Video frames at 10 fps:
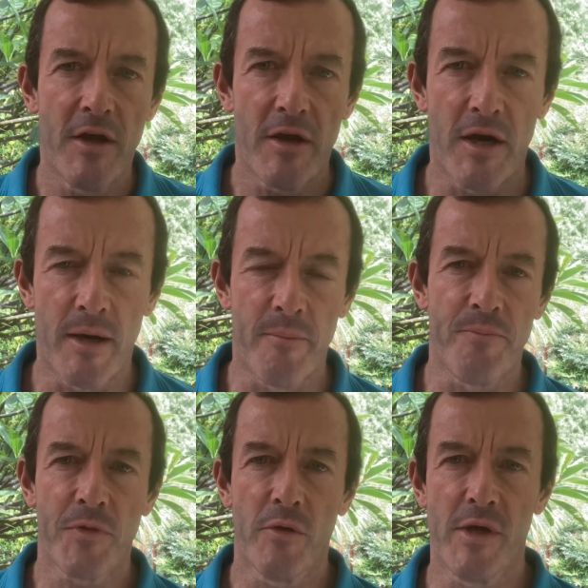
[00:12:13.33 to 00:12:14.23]

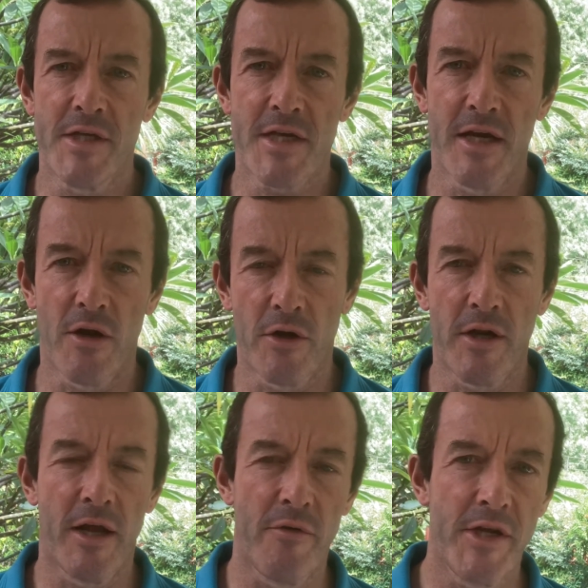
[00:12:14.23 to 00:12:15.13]

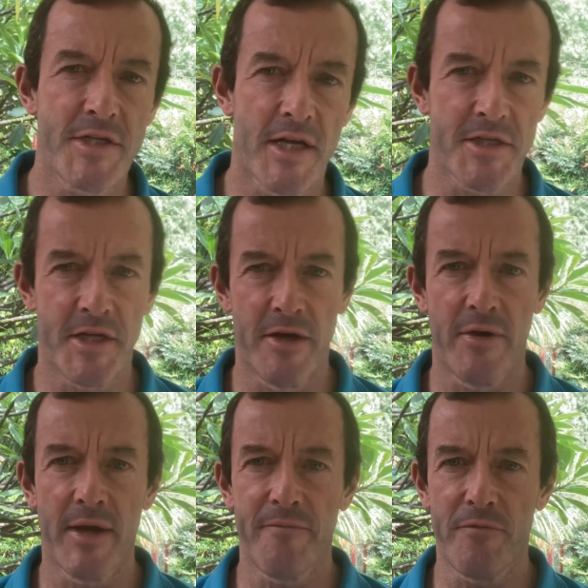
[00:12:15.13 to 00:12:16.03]
online retailers gearing
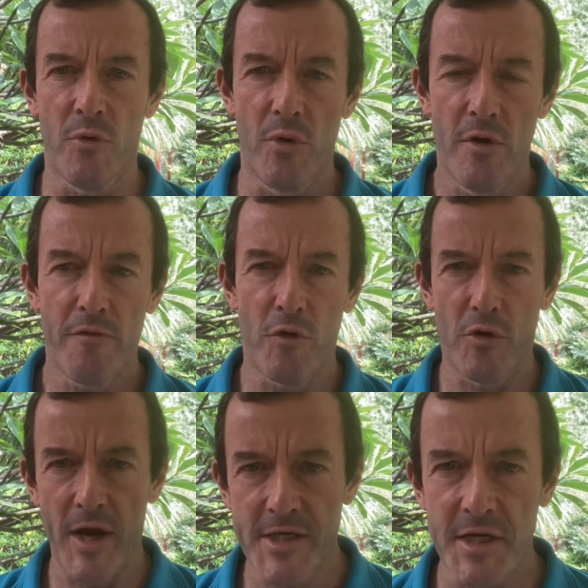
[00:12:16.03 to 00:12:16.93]
up for
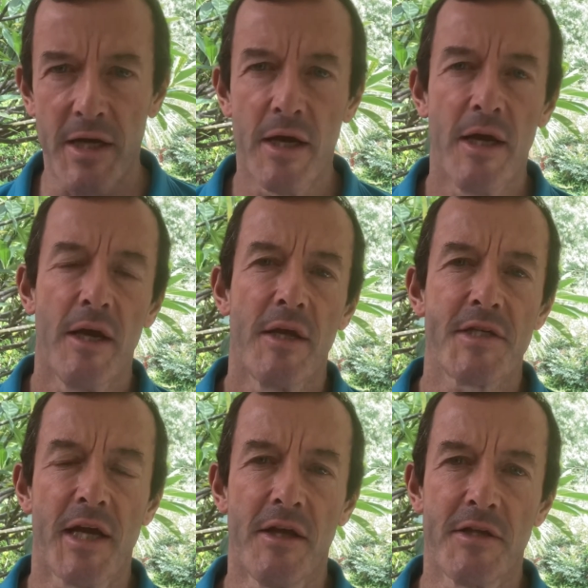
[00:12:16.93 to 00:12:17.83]
greater
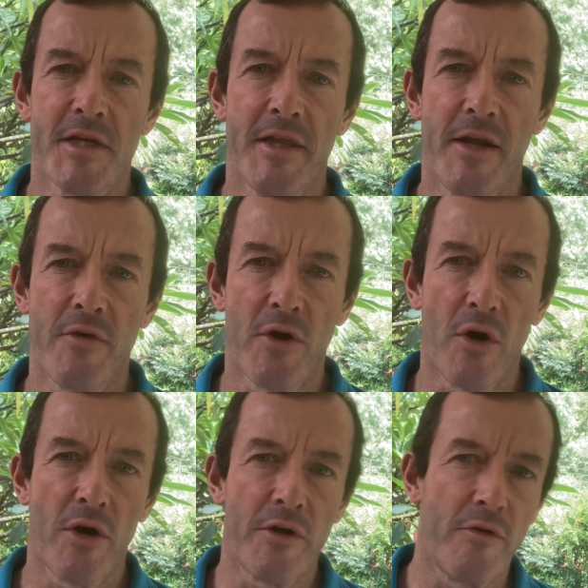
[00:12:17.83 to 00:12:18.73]
sales in that
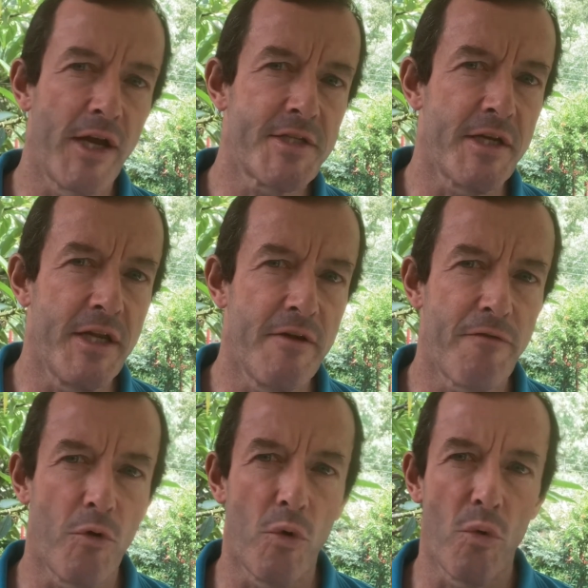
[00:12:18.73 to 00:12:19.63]
regard, and greater need
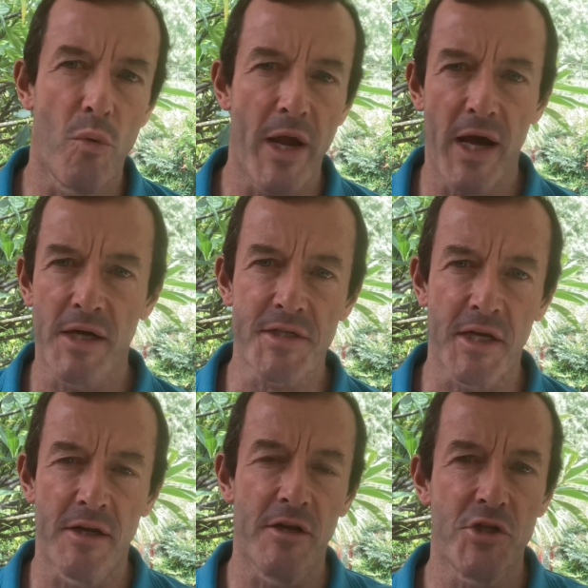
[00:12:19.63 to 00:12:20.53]
for warehousing
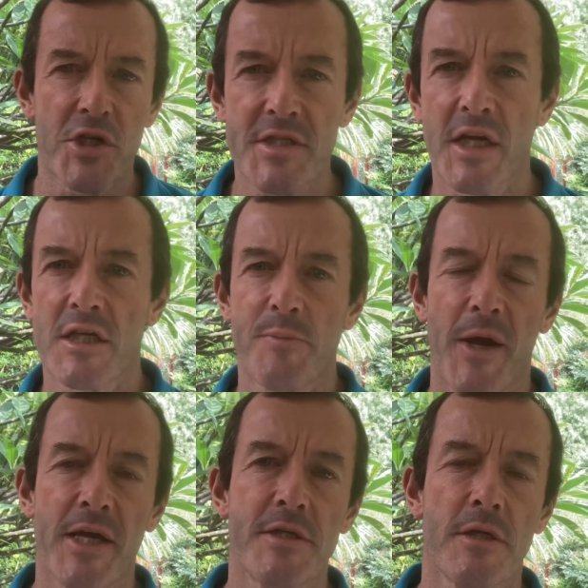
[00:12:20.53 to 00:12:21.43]
and logistics
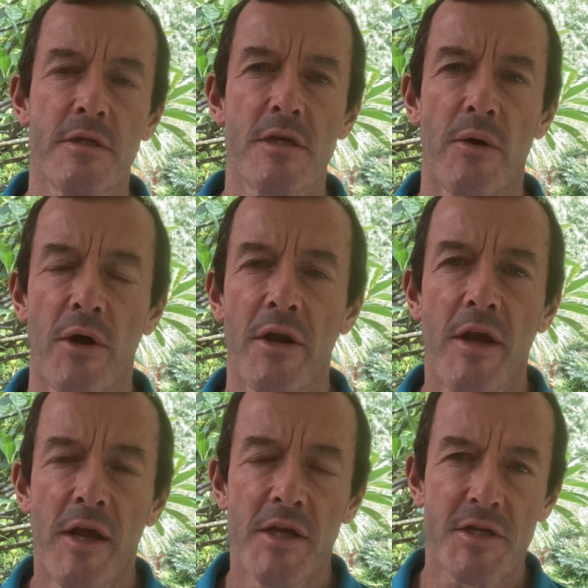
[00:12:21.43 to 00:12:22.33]
space and so on.
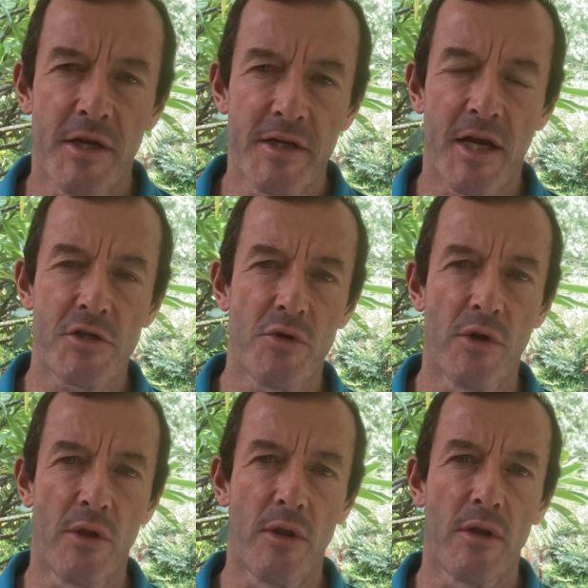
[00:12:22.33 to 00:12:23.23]
So
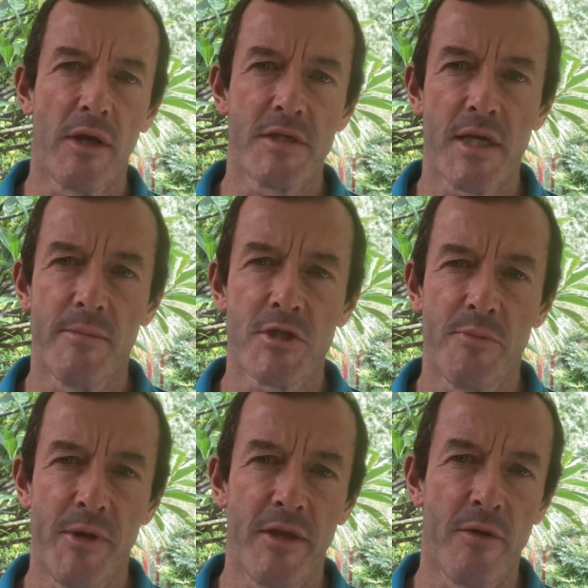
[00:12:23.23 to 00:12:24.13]
industrial seems to
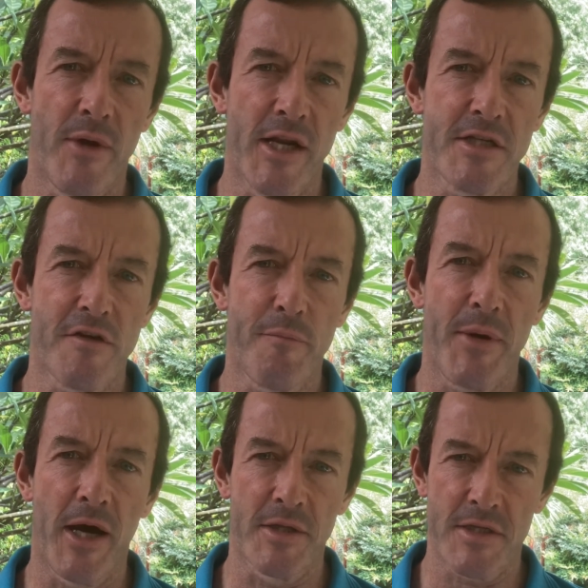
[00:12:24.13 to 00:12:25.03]
be in the relative
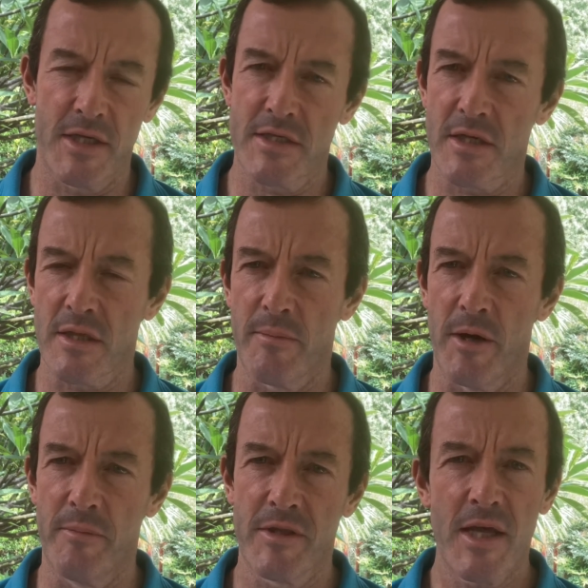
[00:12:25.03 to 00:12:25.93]
pound seats at the
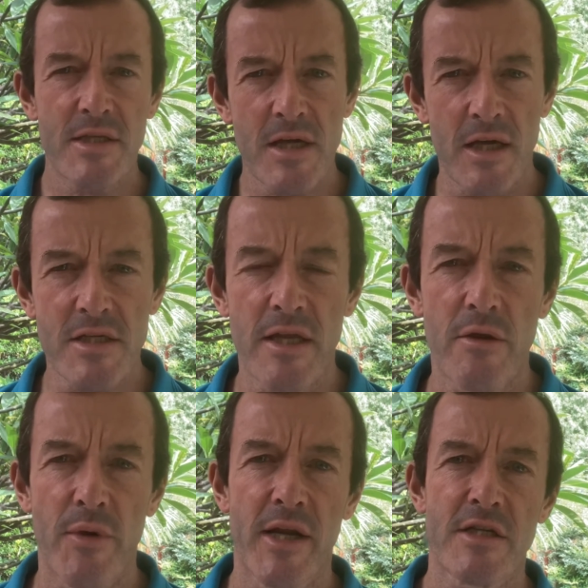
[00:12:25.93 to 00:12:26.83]
moment. That's how I see the
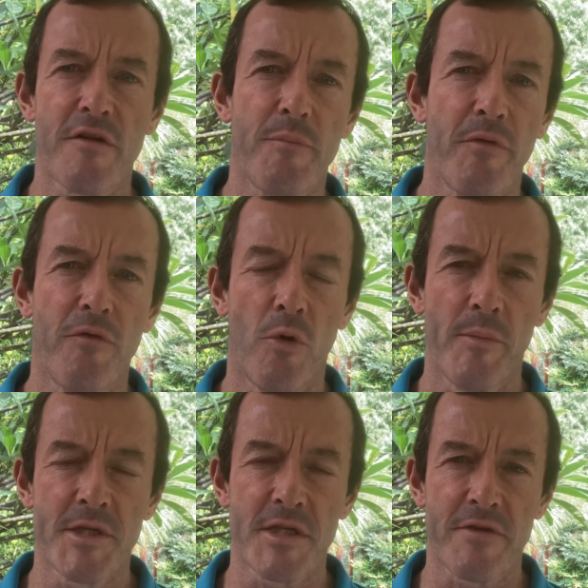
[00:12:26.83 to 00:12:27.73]
relative
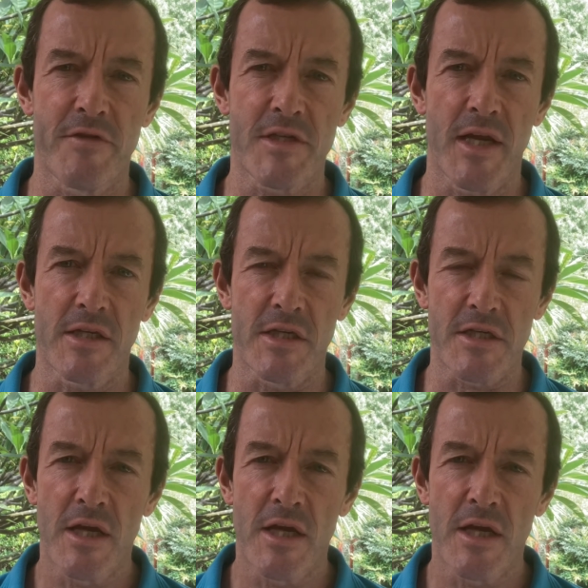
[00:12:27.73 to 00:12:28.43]
performances of the sectors.